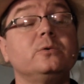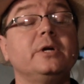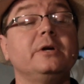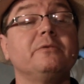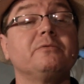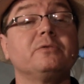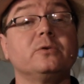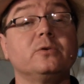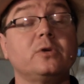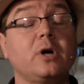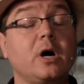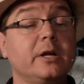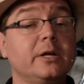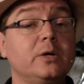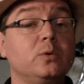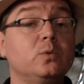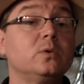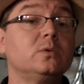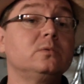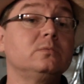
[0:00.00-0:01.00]
If they're
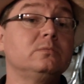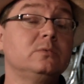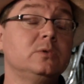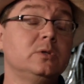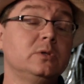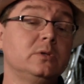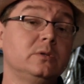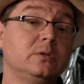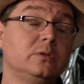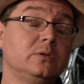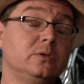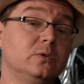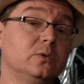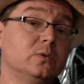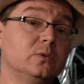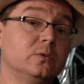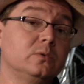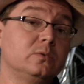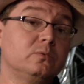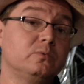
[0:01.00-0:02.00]
non-equal,
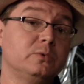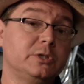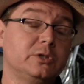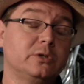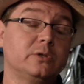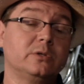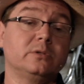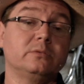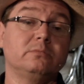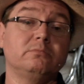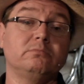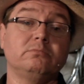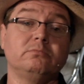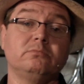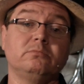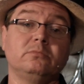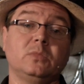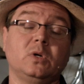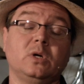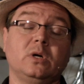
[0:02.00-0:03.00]
you'll return
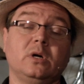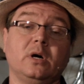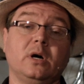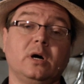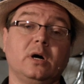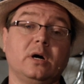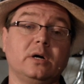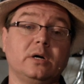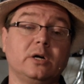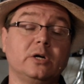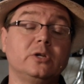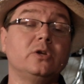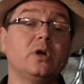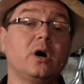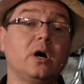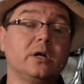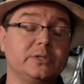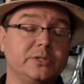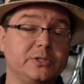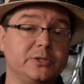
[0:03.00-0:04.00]
a
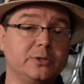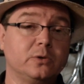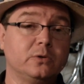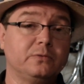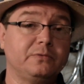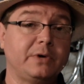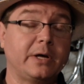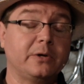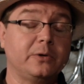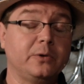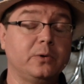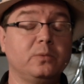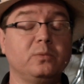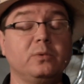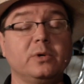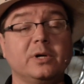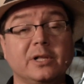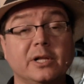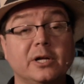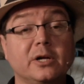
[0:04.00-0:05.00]
non-zero value.
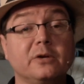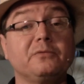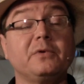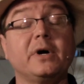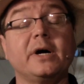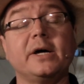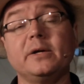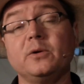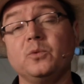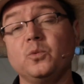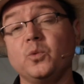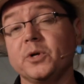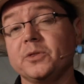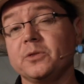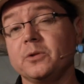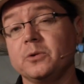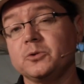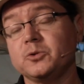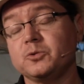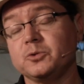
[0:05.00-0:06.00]
Clarify what
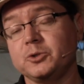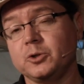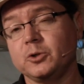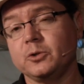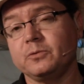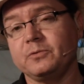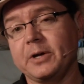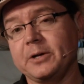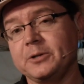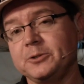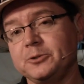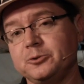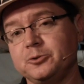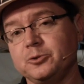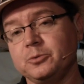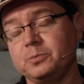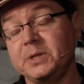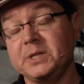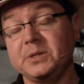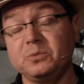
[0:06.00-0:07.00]
those return values
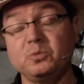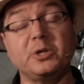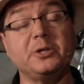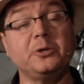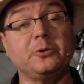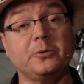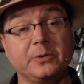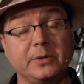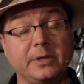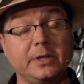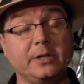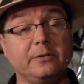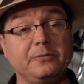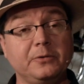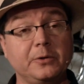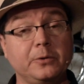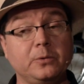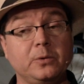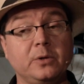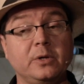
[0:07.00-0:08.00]
should be when you're in the
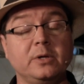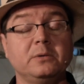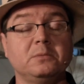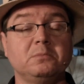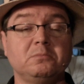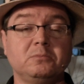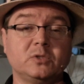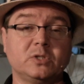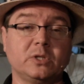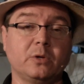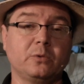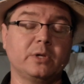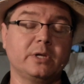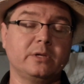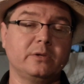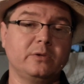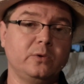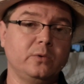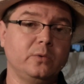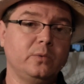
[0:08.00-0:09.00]
interview so
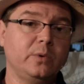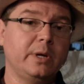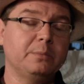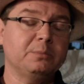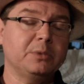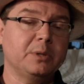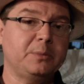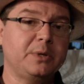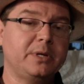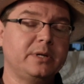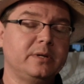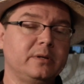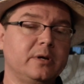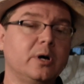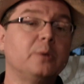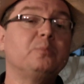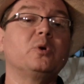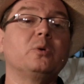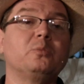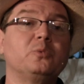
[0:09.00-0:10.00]
that you implement it
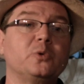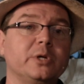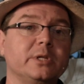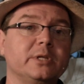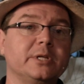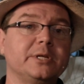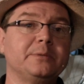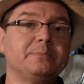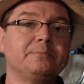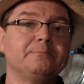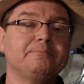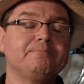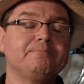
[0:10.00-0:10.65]
appropriately.